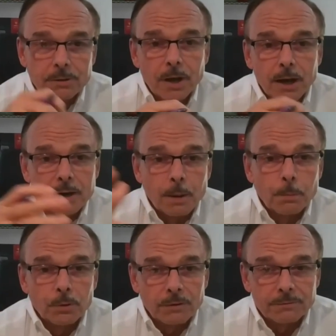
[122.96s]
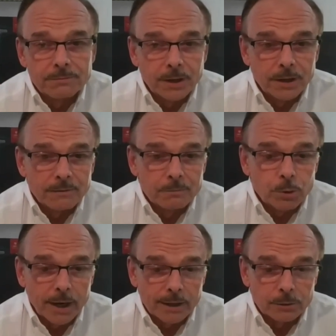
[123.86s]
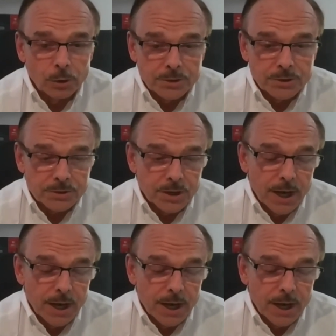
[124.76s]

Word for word: done a number of uh, product launches.